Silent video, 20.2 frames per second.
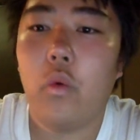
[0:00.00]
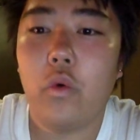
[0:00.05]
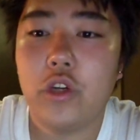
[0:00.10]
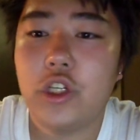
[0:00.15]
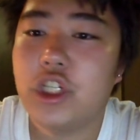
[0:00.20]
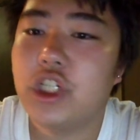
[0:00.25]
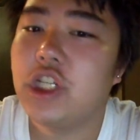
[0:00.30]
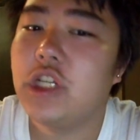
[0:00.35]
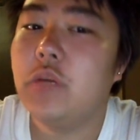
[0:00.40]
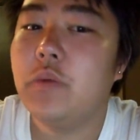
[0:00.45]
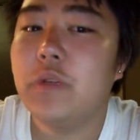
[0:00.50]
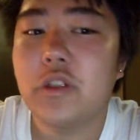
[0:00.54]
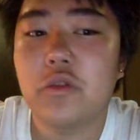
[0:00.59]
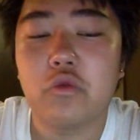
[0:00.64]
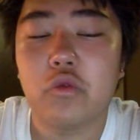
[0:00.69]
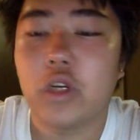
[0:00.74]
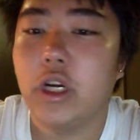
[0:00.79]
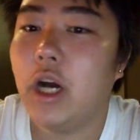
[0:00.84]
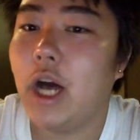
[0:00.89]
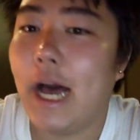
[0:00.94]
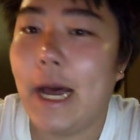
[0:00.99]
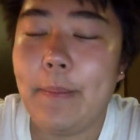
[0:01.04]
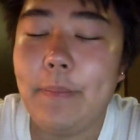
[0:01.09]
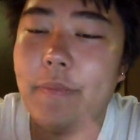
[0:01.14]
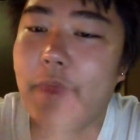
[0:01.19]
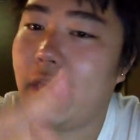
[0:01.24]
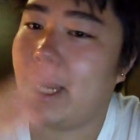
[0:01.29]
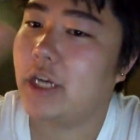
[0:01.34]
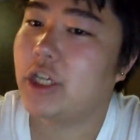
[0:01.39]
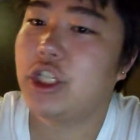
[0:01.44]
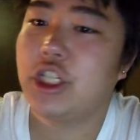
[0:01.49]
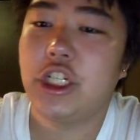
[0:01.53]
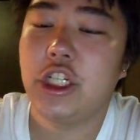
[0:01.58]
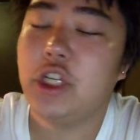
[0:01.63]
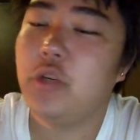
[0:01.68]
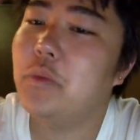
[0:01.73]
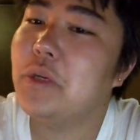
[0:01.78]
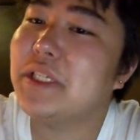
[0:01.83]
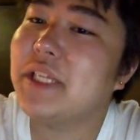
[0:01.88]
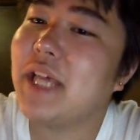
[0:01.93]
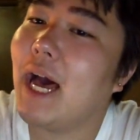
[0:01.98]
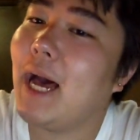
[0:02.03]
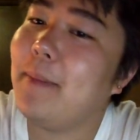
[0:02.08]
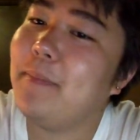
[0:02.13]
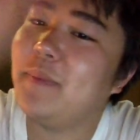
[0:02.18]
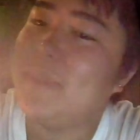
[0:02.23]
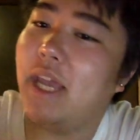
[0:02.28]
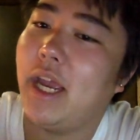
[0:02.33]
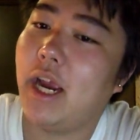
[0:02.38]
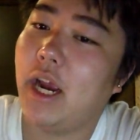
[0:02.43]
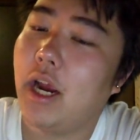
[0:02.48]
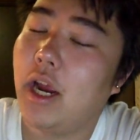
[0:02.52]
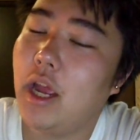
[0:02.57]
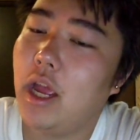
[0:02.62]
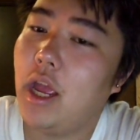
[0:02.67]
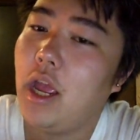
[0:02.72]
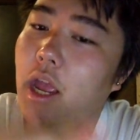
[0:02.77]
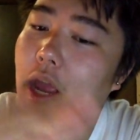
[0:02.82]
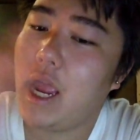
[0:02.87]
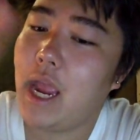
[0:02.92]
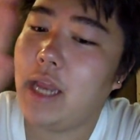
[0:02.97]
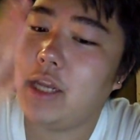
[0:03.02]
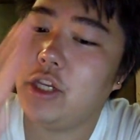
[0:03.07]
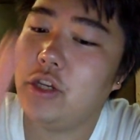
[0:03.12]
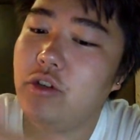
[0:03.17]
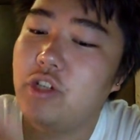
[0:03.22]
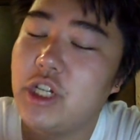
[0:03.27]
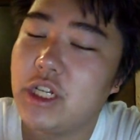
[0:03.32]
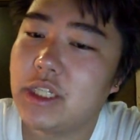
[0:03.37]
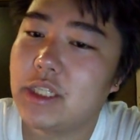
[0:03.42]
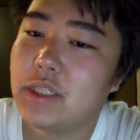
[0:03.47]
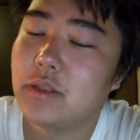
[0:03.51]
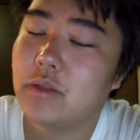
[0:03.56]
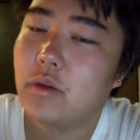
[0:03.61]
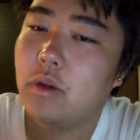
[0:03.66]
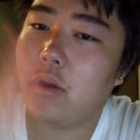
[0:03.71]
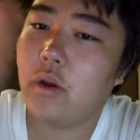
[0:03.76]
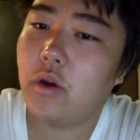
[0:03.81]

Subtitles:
she was real up there. She was up there, and you just